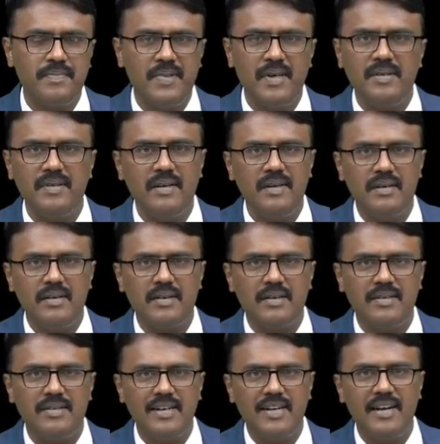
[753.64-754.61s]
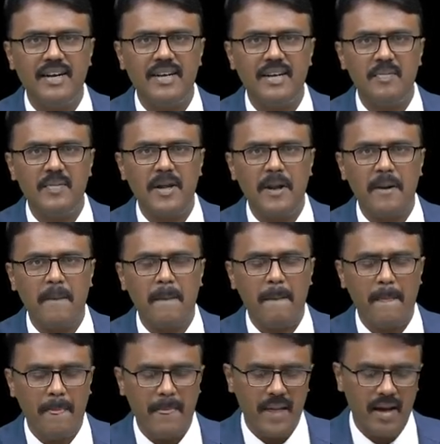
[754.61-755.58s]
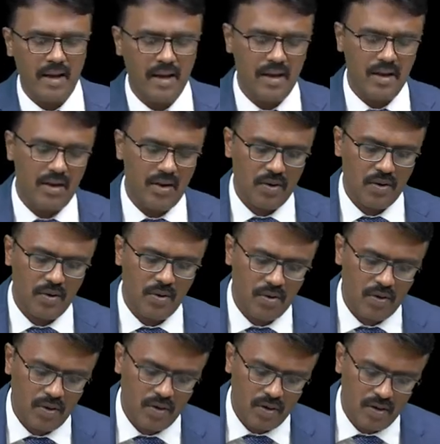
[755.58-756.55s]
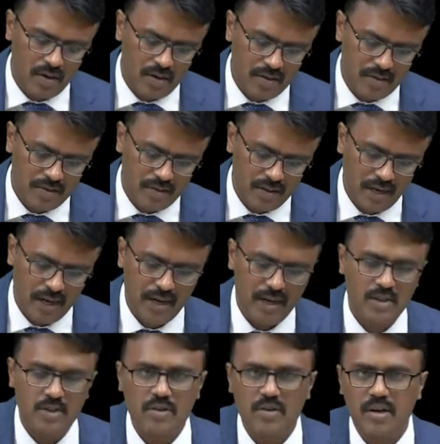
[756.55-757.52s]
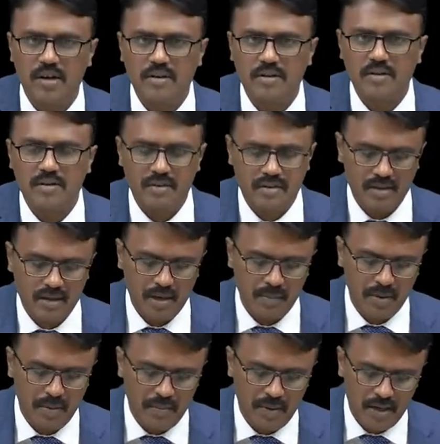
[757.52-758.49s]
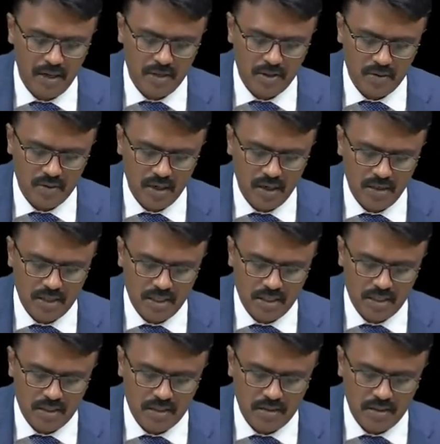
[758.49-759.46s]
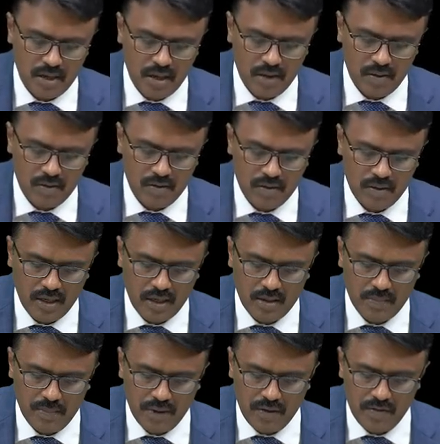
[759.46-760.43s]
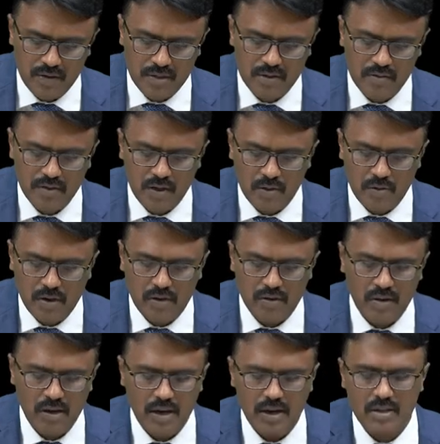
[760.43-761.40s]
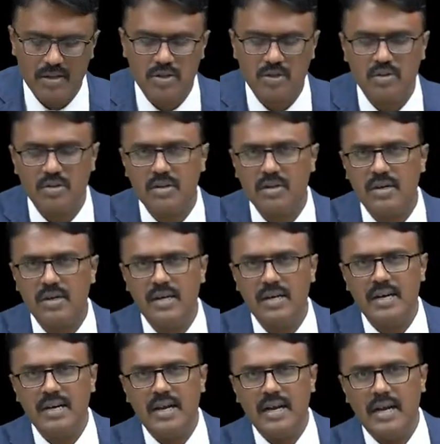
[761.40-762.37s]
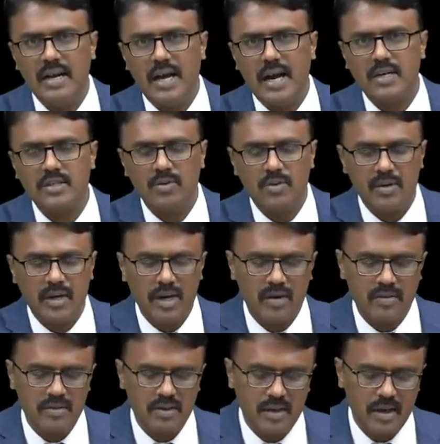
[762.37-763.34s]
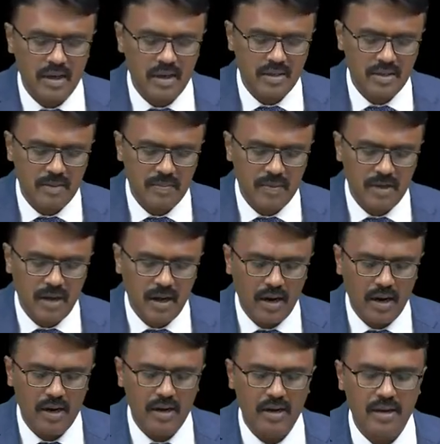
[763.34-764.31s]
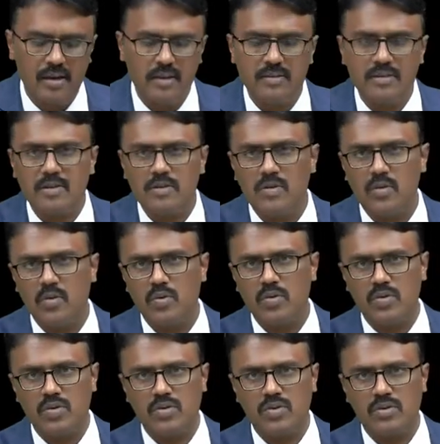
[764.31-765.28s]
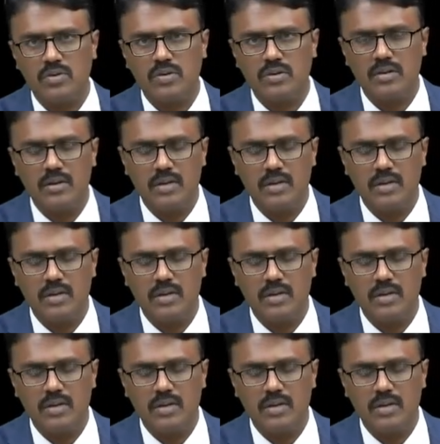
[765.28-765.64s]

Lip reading: Think and tell me. Glucagon and insulin. Remember, insulin, just now in the previous video you would have understood, it acts through tyrosine kinase receptor and decreases glucose.